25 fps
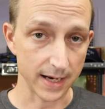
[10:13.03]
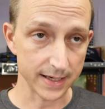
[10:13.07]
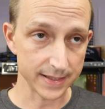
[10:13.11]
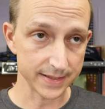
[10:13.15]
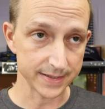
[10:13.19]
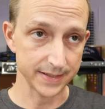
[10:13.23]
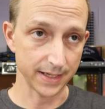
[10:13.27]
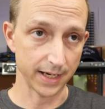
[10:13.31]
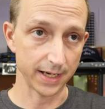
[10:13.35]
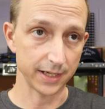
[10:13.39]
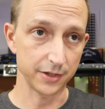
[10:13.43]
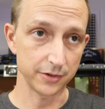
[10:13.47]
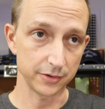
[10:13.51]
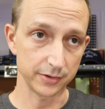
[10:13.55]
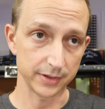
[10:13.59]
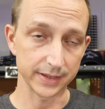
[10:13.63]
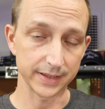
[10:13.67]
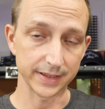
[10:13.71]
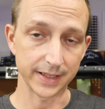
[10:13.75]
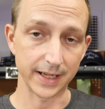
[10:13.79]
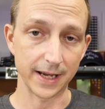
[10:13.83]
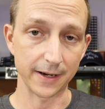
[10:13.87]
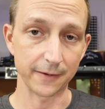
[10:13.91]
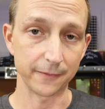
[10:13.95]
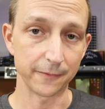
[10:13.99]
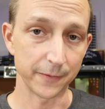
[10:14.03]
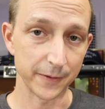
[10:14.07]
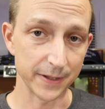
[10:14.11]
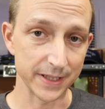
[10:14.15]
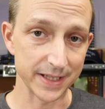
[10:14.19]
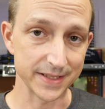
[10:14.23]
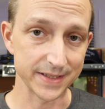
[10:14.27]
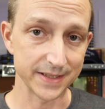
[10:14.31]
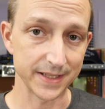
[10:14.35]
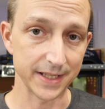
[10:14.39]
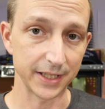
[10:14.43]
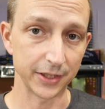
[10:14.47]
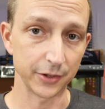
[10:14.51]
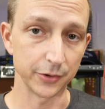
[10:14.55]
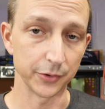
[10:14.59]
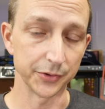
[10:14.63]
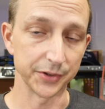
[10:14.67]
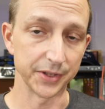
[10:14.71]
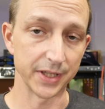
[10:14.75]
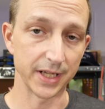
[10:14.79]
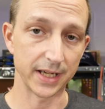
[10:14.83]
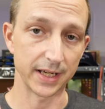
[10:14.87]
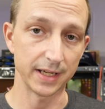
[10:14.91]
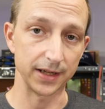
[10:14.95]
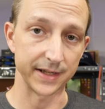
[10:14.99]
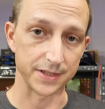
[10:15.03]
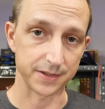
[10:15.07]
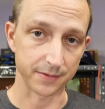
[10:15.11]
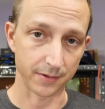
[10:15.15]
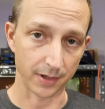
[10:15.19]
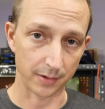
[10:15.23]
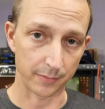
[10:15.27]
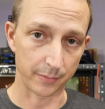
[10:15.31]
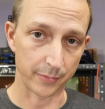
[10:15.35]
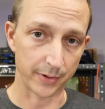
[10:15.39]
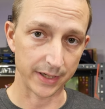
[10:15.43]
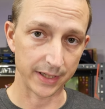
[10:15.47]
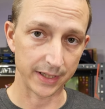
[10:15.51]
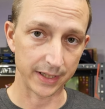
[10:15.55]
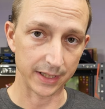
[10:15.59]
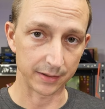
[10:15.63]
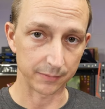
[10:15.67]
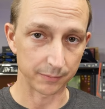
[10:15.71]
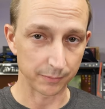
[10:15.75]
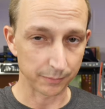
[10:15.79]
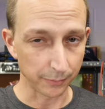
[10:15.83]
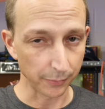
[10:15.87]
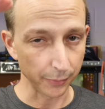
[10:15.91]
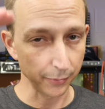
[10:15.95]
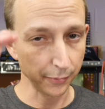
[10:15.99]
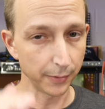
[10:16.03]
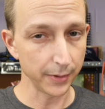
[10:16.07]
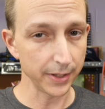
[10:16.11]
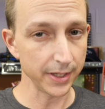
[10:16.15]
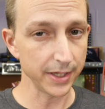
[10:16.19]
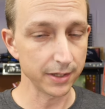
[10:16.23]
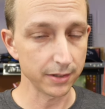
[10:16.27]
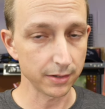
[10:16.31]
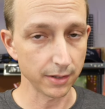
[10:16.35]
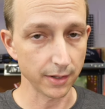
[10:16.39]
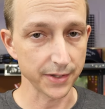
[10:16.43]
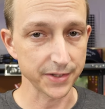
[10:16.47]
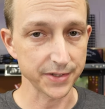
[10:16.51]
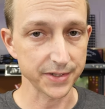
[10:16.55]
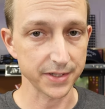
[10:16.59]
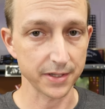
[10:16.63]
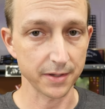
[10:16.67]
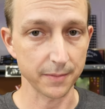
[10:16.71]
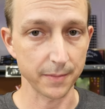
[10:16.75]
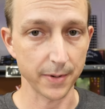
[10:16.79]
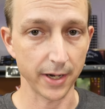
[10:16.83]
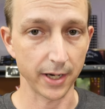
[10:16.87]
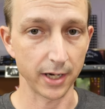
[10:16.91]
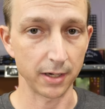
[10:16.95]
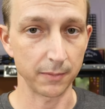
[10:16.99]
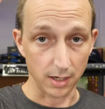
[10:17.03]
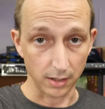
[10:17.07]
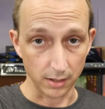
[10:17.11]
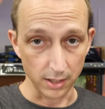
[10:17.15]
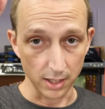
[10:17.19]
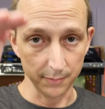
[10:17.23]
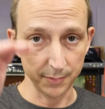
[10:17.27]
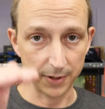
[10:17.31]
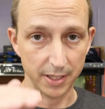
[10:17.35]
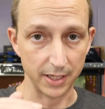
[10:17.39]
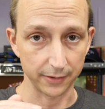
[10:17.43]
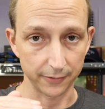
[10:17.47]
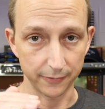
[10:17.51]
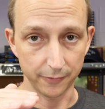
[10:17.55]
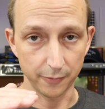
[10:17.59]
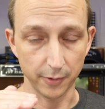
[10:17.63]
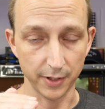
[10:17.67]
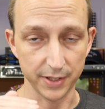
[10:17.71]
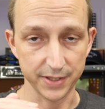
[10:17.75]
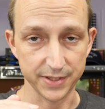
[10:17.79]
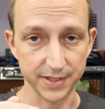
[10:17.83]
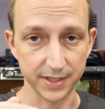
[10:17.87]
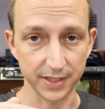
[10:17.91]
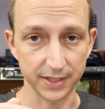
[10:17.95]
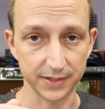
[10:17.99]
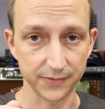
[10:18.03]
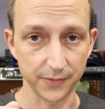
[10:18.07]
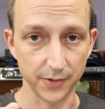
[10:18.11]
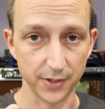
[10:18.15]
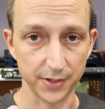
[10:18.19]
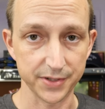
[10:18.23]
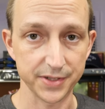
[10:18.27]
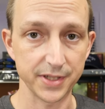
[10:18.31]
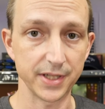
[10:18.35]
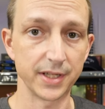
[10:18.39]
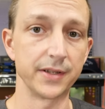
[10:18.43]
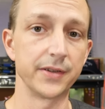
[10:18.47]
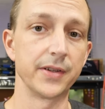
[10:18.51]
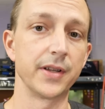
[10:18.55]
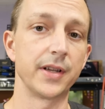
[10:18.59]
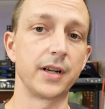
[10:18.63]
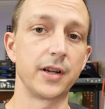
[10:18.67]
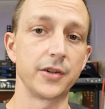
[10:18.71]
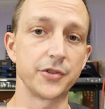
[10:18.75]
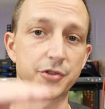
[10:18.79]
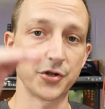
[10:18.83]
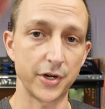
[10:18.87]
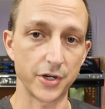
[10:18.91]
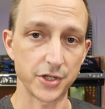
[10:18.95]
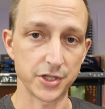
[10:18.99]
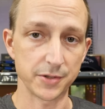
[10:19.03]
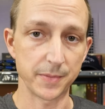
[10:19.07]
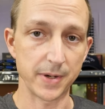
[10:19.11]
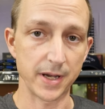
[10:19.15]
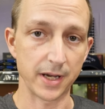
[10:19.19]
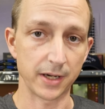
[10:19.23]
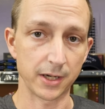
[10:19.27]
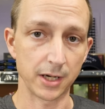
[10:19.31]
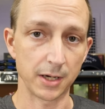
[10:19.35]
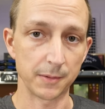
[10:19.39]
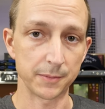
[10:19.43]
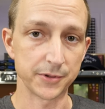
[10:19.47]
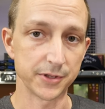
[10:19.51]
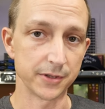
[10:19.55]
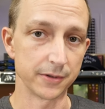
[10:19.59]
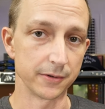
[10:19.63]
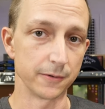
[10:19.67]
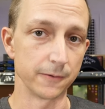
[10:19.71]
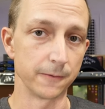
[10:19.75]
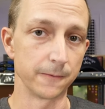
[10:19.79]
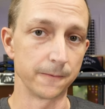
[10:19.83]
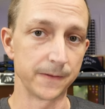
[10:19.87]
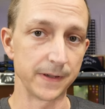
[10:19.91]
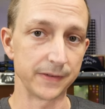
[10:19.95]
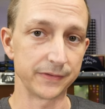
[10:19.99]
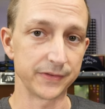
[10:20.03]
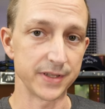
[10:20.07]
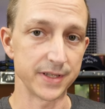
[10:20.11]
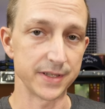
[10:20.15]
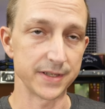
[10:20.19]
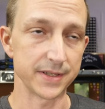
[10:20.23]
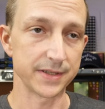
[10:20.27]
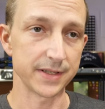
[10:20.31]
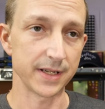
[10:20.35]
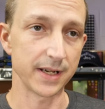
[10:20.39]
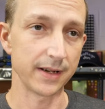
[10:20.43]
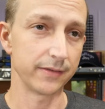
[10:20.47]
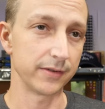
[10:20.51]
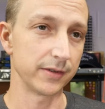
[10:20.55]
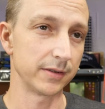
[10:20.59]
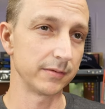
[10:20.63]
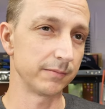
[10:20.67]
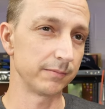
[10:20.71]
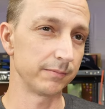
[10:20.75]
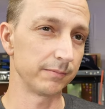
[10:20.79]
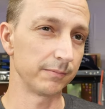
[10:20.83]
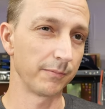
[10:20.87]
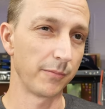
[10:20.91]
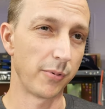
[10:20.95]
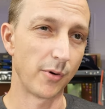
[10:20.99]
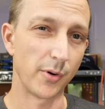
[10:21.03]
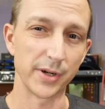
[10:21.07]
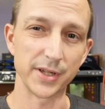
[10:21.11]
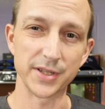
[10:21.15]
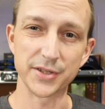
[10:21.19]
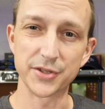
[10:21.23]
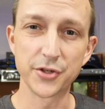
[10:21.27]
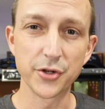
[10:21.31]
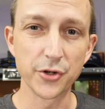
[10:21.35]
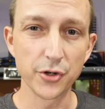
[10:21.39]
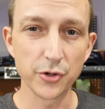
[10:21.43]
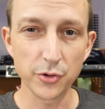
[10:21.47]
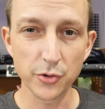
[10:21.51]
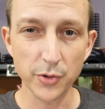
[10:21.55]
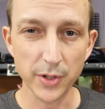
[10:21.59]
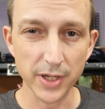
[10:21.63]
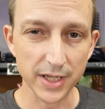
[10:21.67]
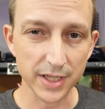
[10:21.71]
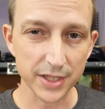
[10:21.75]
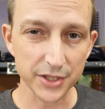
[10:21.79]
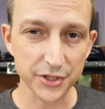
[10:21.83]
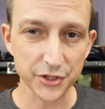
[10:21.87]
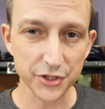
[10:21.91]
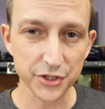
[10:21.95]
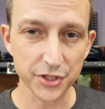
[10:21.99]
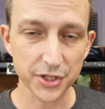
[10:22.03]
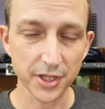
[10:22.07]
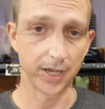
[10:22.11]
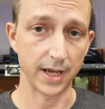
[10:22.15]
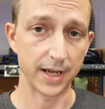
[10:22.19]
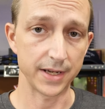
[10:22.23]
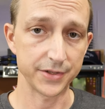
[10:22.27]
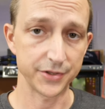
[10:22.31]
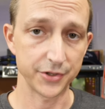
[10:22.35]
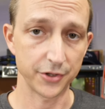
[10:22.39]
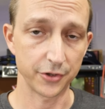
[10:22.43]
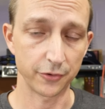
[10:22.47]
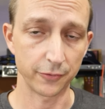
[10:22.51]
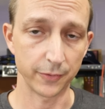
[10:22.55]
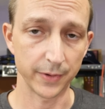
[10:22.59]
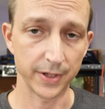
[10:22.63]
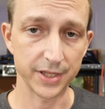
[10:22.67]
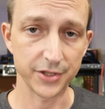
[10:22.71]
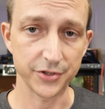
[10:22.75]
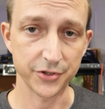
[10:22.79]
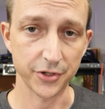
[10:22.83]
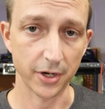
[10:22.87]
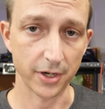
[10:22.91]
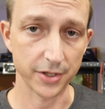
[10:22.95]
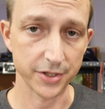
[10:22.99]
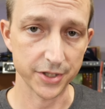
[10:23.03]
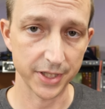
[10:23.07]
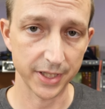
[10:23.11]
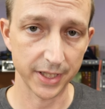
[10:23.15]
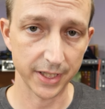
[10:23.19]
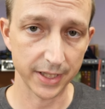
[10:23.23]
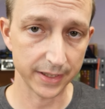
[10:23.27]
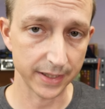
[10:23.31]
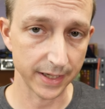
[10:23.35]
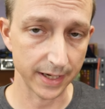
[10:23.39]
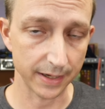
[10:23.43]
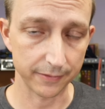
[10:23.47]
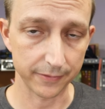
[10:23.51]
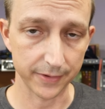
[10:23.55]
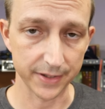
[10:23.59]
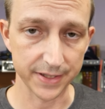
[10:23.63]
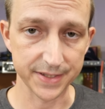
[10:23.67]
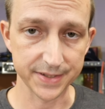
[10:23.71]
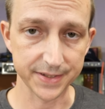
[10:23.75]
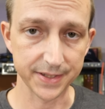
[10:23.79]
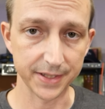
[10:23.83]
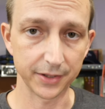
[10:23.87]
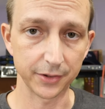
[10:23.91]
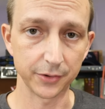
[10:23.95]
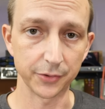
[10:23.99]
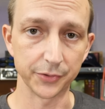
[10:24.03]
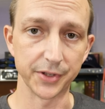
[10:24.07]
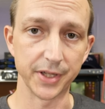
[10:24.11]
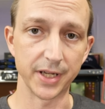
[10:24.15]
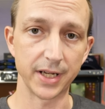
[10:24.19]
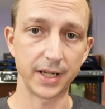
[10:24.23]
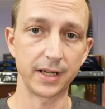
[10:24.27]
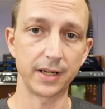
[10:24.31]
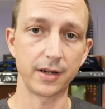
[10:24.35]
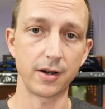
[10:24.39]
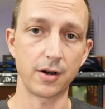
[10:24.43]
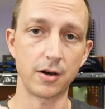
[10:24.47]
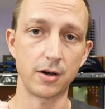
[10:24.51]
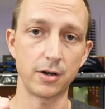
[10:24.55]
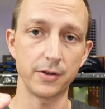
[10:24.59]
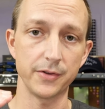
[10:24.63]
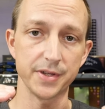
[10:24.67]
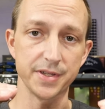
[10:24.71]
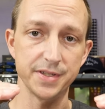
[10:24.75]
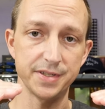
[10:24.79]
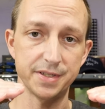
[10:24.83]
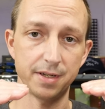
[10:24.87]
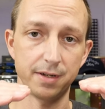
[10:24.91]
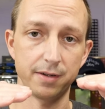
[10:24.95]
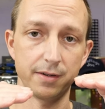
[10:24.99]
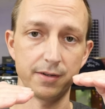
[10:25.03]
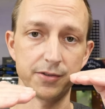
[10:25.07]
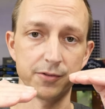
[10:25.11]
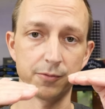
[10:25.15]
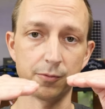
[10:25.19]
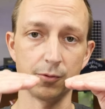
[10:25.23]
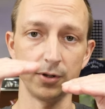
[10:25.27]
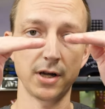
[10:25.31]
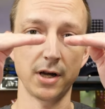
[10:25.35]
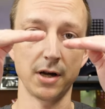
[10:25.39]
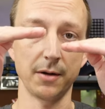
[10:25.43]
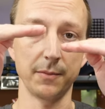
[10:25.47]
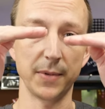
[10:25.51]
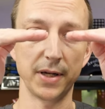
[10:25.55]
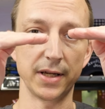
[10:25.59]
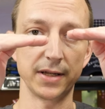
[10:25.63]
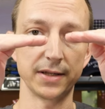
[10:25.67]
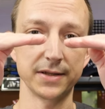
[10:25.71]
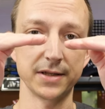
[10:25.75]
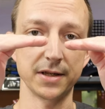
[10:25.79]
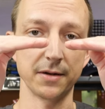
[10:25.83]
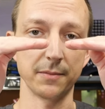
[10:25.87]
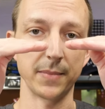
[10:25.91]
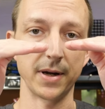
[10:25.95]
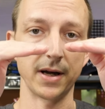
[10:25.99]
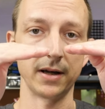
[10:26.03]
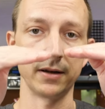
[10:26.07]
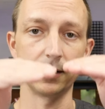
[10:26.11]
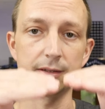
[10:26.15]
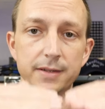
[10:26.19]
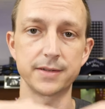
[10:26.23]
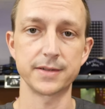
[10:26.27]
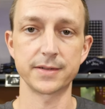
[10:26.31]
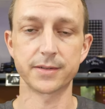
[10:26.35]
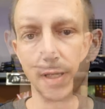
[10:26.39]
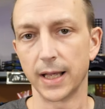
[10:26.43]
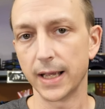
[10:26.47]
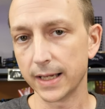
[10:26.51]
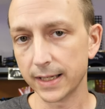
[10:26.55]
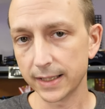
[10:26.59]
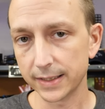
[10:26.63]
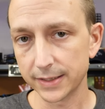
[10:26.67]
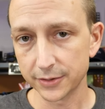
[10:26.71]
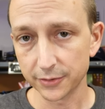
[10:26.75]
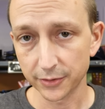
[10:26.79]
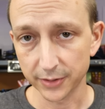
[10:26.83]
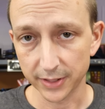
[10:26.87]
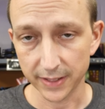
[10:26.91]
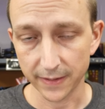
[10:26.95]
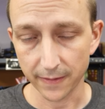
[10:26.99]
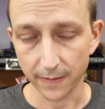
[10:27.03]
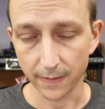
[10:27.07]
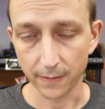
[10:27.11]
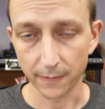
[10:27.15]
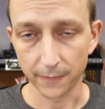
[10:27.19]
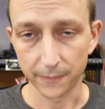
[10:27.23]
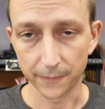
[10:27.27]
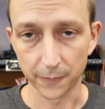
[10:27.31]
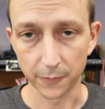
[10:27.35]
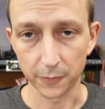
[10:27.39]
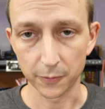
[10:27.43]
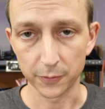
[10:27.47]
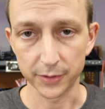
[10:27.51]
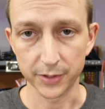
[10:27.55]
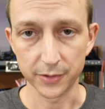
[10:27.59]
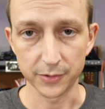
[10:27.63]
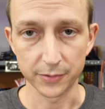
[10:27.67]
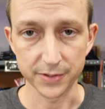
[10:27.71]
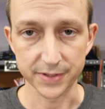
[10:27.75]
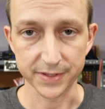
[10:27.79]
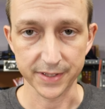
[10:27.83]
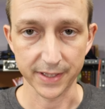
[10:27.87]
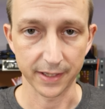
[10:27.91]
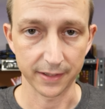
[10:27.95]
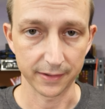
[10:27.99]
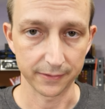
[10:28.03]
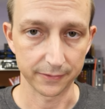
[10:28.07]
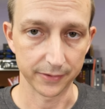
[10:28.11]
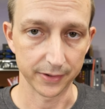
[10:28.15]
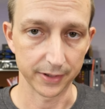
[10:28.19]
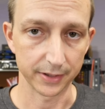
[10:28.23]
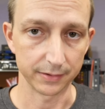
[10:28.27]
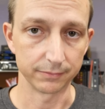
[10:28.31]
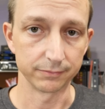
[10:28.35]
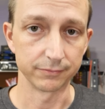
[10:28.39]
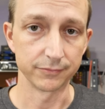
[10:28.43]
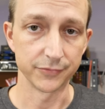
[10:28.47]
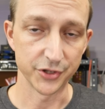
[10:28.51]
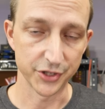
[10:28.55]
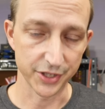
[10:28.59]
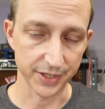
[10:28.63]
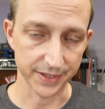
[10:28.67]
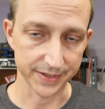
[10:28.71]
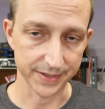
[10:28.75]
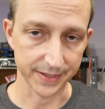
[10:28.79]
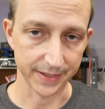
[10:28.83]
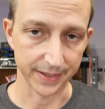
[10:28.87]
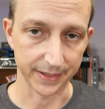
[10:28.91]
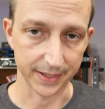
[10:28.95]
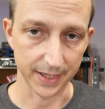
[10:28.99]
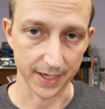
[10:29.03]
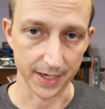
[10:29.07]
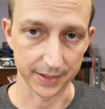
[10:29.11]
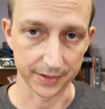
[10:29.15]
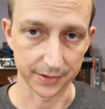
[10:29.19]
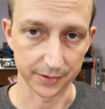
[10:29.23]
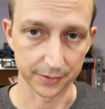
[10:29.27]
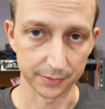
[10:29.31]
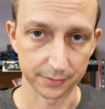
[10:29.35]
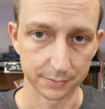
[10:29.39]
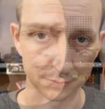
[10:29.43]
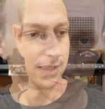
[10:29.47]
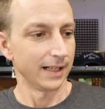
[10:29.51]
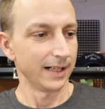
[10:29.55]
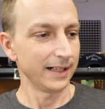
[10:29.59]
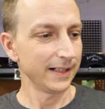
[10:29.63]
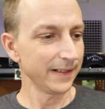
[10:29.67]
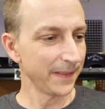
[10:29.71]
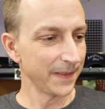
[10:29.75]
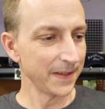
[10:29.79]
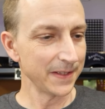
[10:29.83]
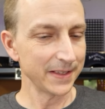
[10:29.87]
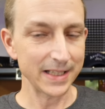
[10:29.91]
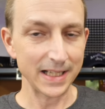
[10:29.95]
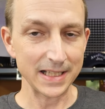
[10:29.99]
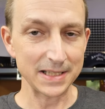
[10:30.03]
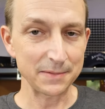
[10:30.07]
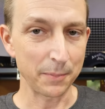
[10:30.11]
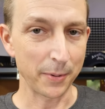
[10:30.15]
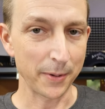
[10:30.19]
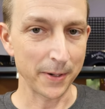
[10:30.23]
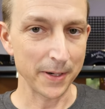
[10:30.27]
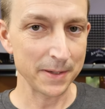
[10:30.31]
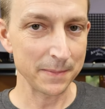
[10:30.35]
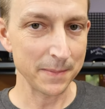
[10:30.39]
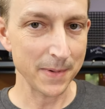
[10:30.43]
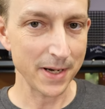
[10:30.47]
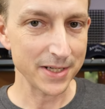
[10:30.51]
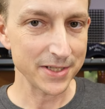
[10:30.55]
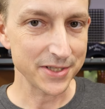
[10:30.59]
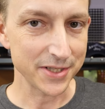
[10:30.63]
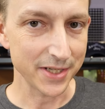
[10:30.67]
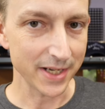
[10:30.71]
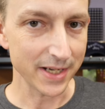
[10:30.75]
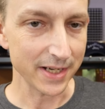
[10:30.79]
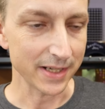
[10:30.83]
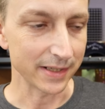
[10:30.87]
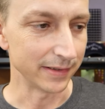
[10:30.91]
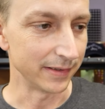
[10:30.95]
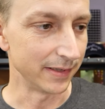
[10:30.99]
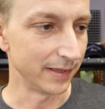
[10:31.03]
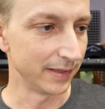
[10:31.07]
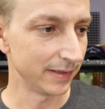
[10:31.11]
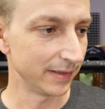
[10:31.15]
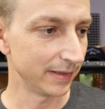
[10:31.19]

I cycle it every single day, so I bring it pretty close to the bottom. I'll come down to 46 volts and then I'll charge it back up to 57.2-ish. As you're recharging it every single day, all the cells will come into balance and you'll get the full use out of it just like I do. I think that's pretty much it.